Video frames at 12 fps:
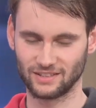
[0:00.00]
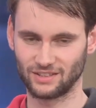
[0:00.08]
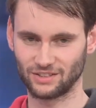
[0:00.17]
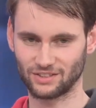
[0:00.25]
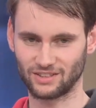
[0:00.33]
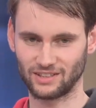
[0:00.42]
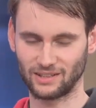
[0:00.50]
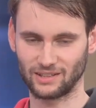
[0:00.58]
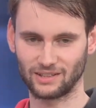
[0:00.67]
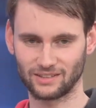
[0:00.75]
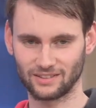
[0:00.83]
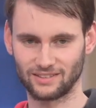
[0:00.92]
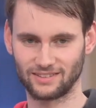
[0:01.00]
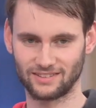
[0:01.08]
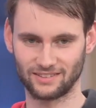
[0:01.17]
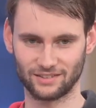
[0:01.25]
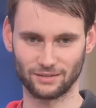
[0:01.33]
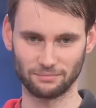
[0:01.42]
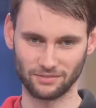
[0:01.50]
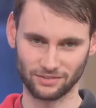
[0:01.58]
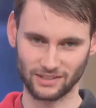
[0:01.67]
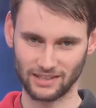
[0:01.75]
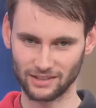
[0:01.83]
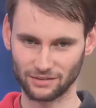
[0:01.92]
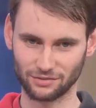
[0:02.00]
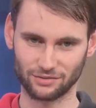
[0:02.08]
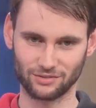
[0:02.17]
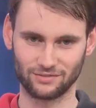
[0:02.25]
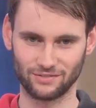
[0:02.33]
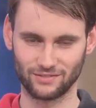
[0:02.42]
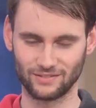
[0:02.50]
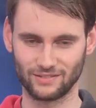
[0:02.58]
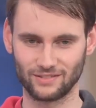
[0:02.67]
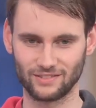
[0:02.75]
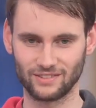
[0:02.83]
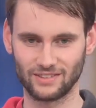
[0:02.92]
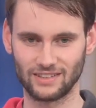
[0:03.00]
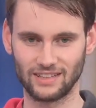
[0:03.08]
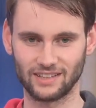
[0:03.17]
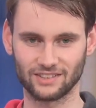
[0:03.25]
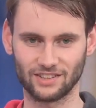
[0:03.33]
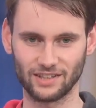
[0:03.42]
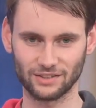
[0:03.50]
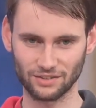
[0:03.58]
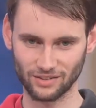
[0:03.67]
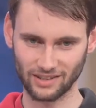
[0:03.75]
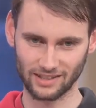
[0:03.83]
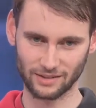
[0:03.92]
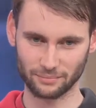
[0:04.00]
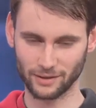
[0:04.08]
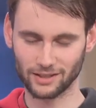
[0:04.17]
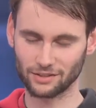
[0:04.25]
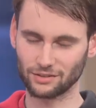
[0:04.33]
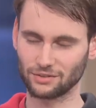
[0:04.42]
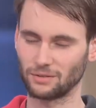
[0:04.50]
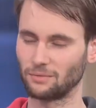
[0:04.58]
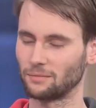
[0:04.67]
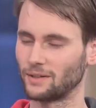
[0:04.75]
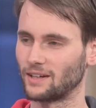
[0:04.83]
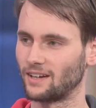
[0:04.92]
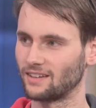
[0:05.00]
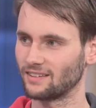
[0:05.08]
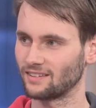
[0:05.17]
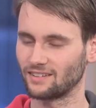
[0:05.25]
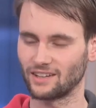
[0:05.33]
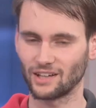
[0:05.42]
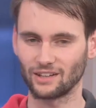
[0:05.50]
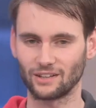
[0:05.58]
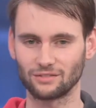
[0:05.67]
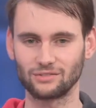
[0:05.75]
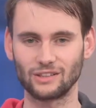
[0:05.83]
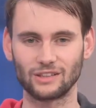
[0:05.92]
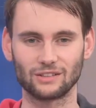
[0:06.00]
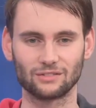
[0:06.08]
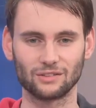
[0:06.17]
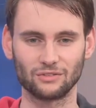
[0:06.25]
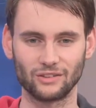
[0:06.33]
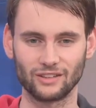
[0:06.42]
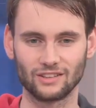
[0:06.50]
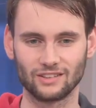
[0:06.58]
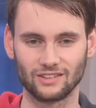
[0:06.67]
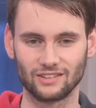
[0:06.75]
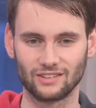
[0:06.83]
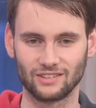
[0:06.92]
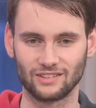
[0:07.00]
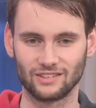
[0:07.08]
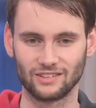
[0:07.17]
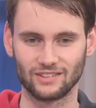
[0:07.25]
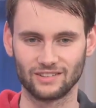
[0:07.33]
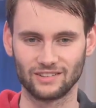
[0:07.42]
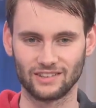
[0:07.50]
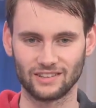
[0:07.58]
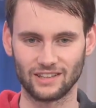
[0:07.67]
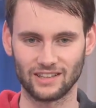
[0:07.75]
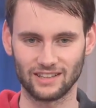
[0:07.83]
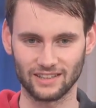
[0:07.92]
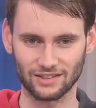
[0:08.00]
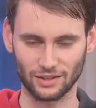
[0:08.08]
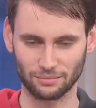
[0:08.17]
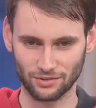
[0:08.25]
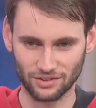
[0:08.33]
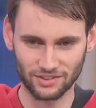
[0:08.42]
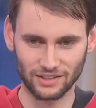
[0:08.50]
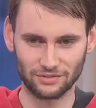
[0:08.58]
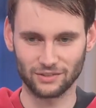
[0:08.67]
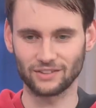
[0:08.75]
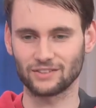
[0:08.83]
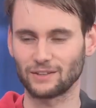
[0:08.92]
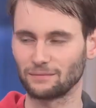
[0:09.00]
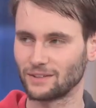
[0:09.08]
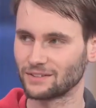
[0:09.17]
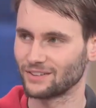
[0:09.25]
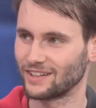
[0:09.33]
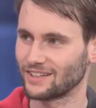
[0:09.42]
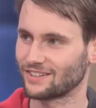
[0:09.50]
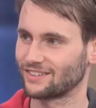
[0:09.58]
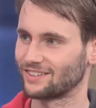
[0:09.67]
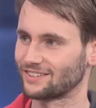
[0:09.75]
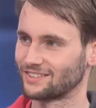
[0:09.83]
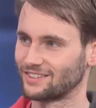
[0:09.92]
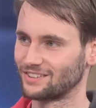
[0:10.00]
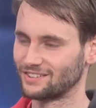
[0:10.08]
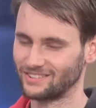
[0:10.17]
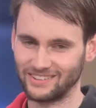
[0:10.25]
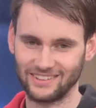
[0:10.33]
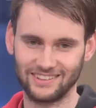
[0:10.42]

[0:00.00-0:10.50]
Also like kind of like trying to get the picture of them in my head. I think it will be, at least up front, it feels similar to last round, so.